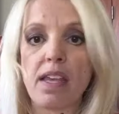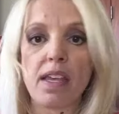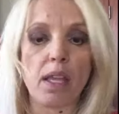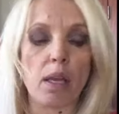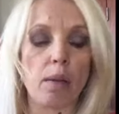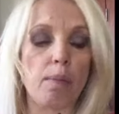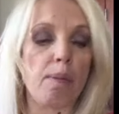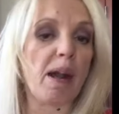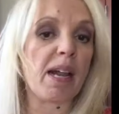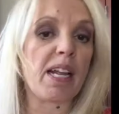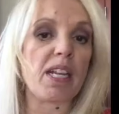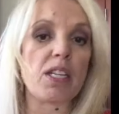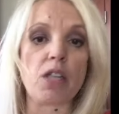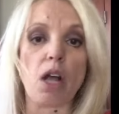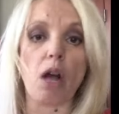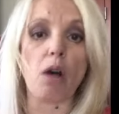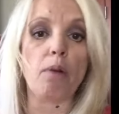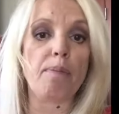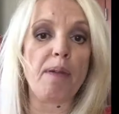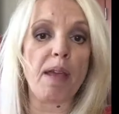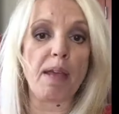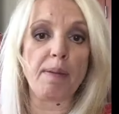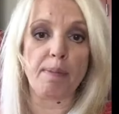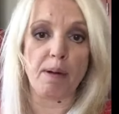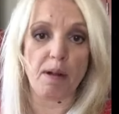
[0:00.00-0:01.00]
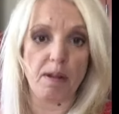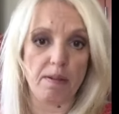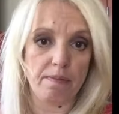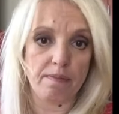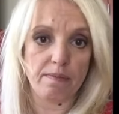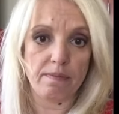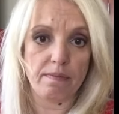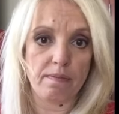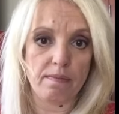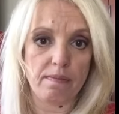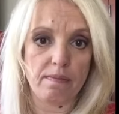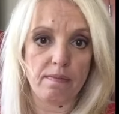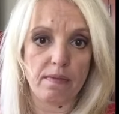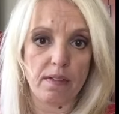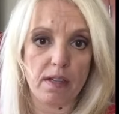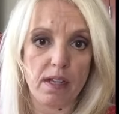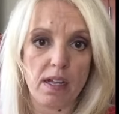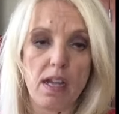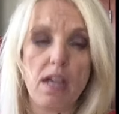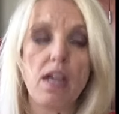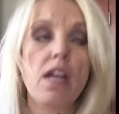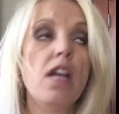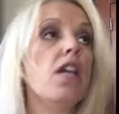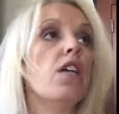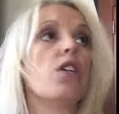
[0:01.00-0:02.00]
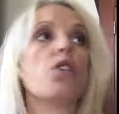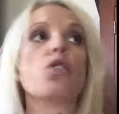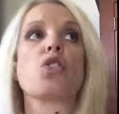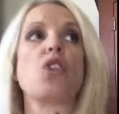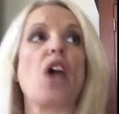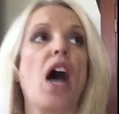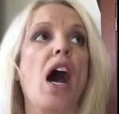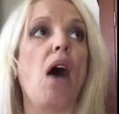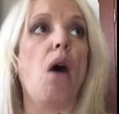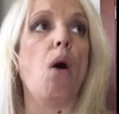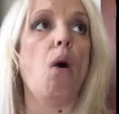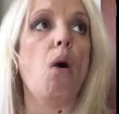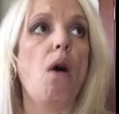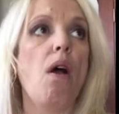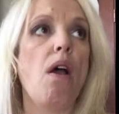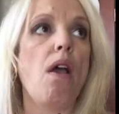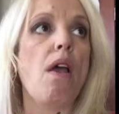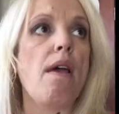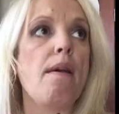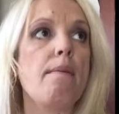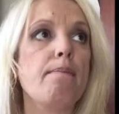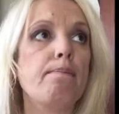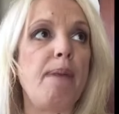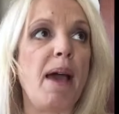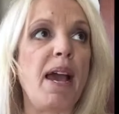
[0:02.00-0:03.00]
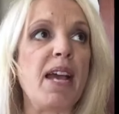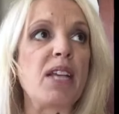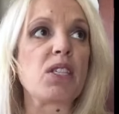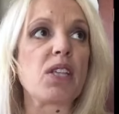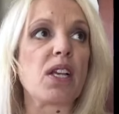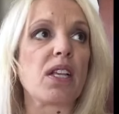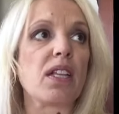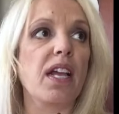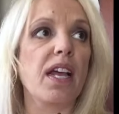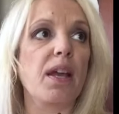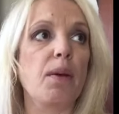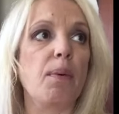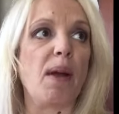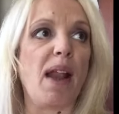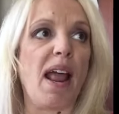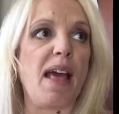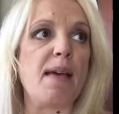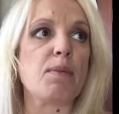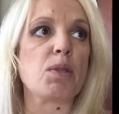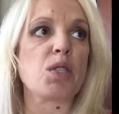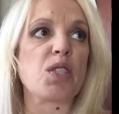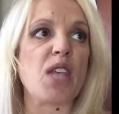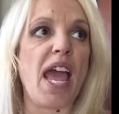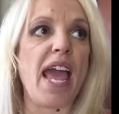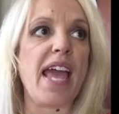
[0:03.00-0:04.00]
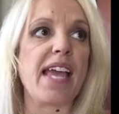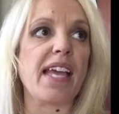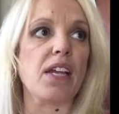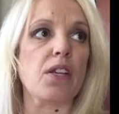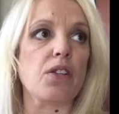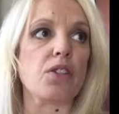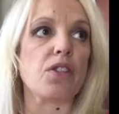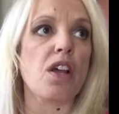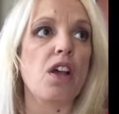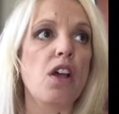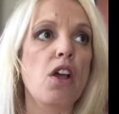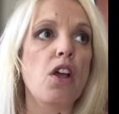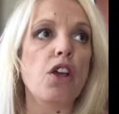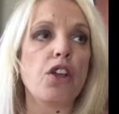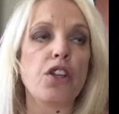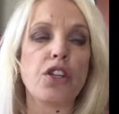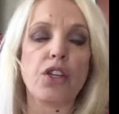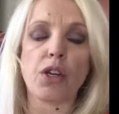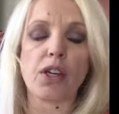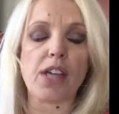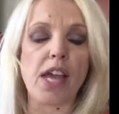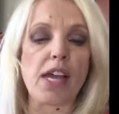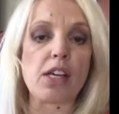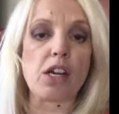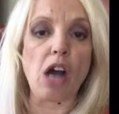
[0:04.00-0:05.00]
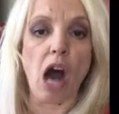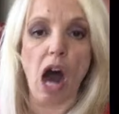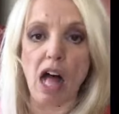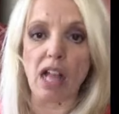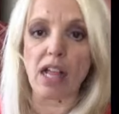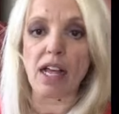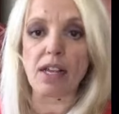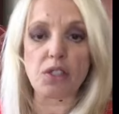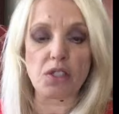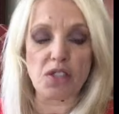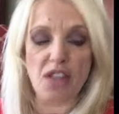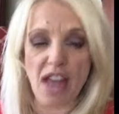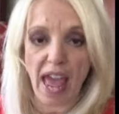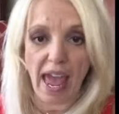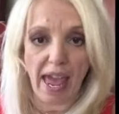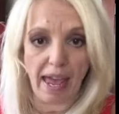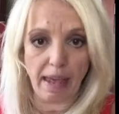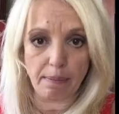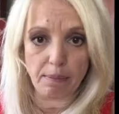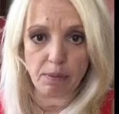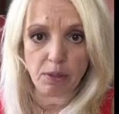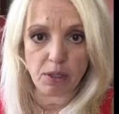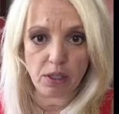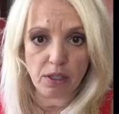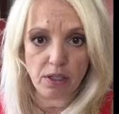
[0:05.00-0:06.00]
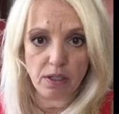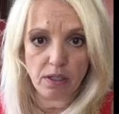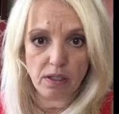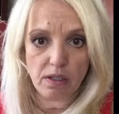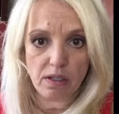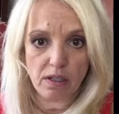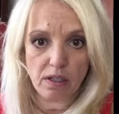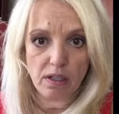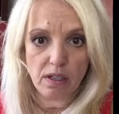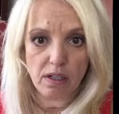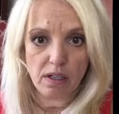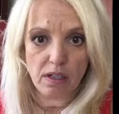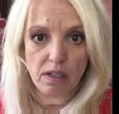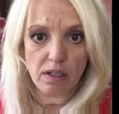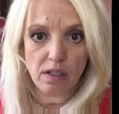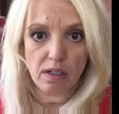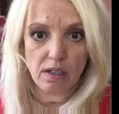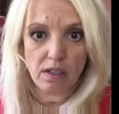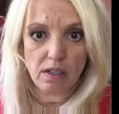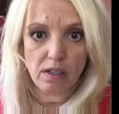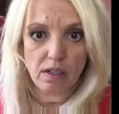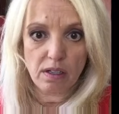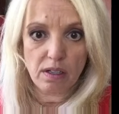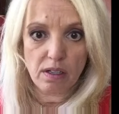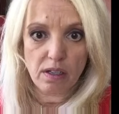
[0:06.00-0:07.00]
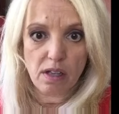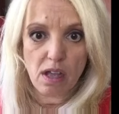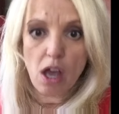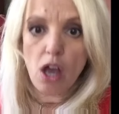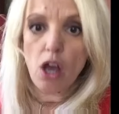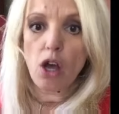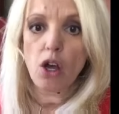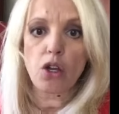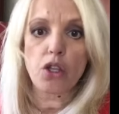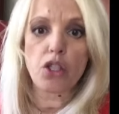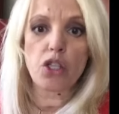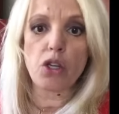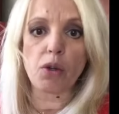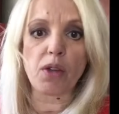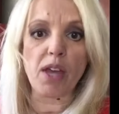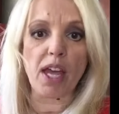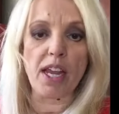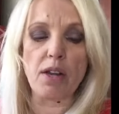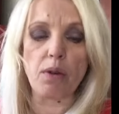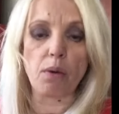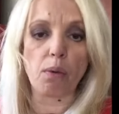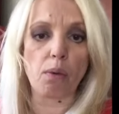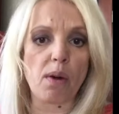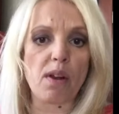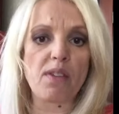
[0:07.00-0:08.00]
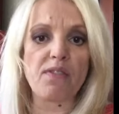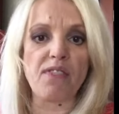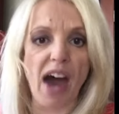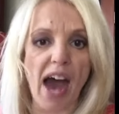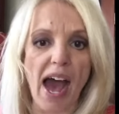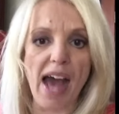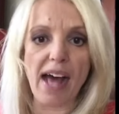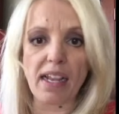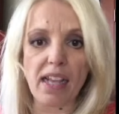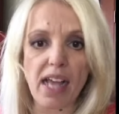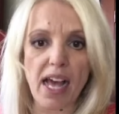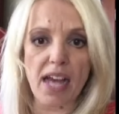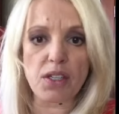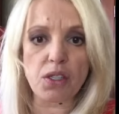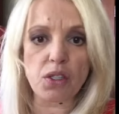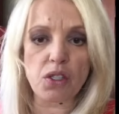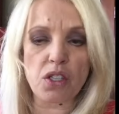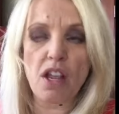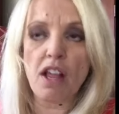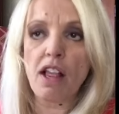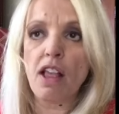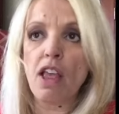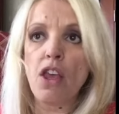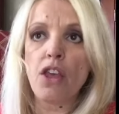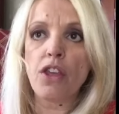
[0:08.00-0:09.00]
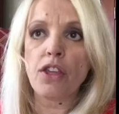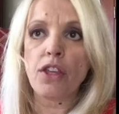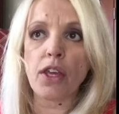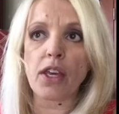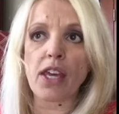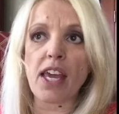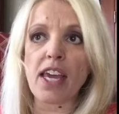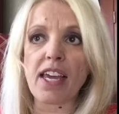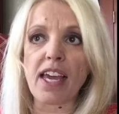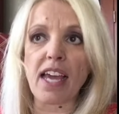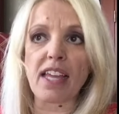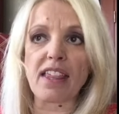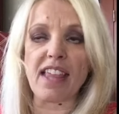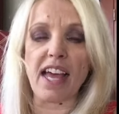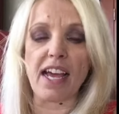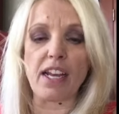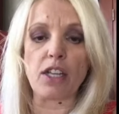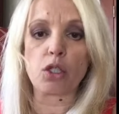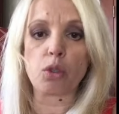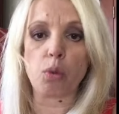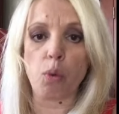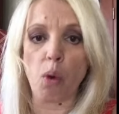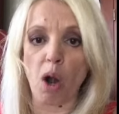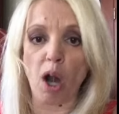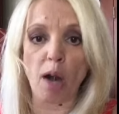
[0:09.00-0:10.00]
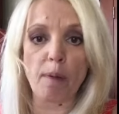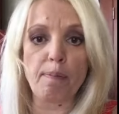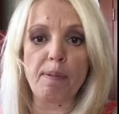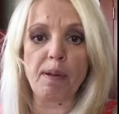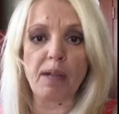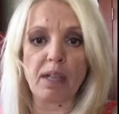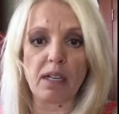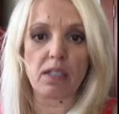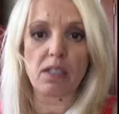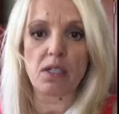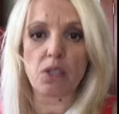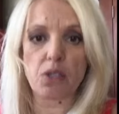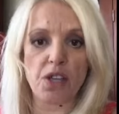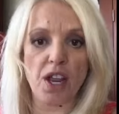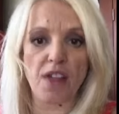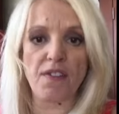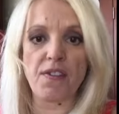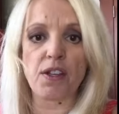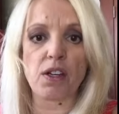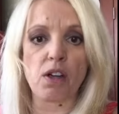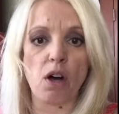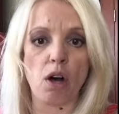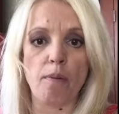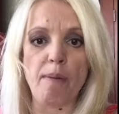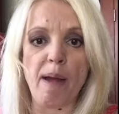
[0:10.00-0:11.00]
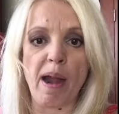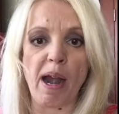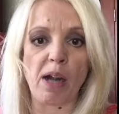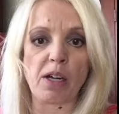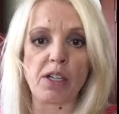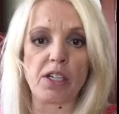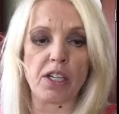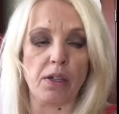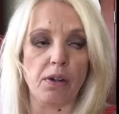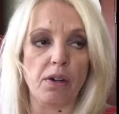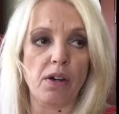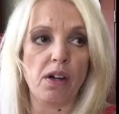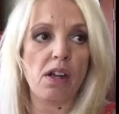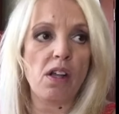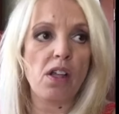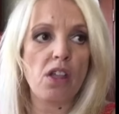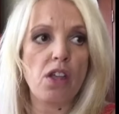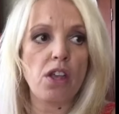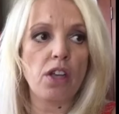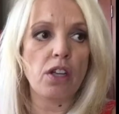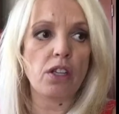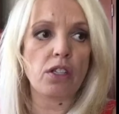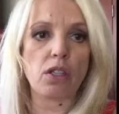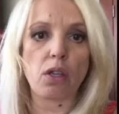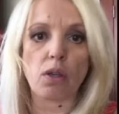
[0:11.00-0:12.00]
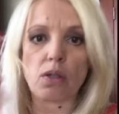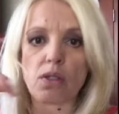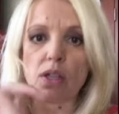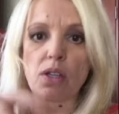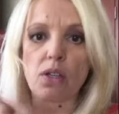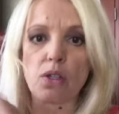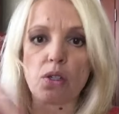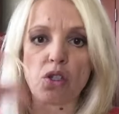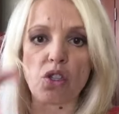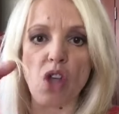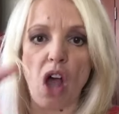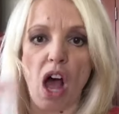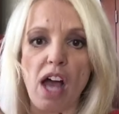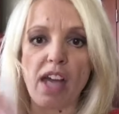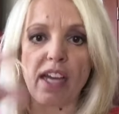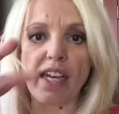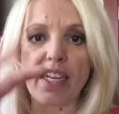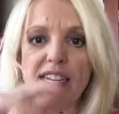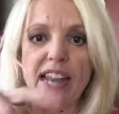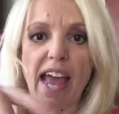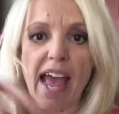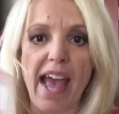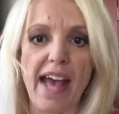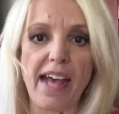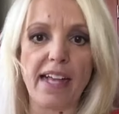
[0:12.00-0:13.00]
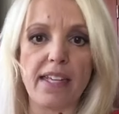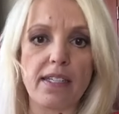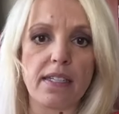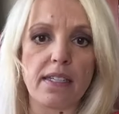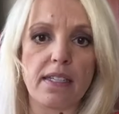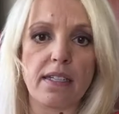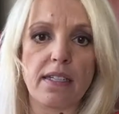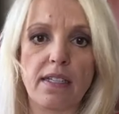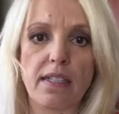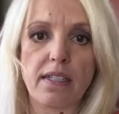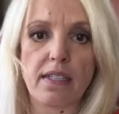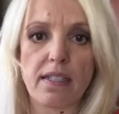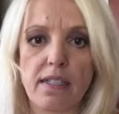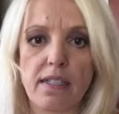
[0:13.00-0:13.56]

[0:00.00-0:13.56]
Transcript: He'll break his own people. So basically, what I'm saying is you can call us names, you can revile us, you can get that twerp, Stephen Colbert, to do his little song and dance.